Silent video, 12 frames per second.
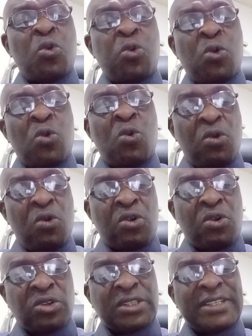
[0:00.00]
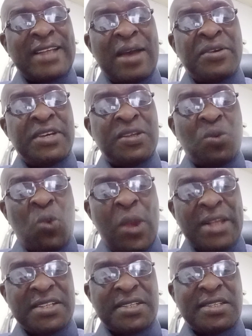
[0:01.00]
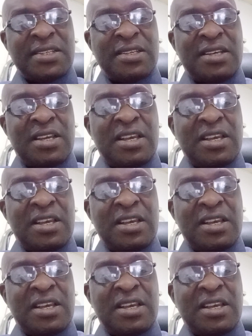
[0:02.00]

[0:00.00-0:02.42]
who cut down the West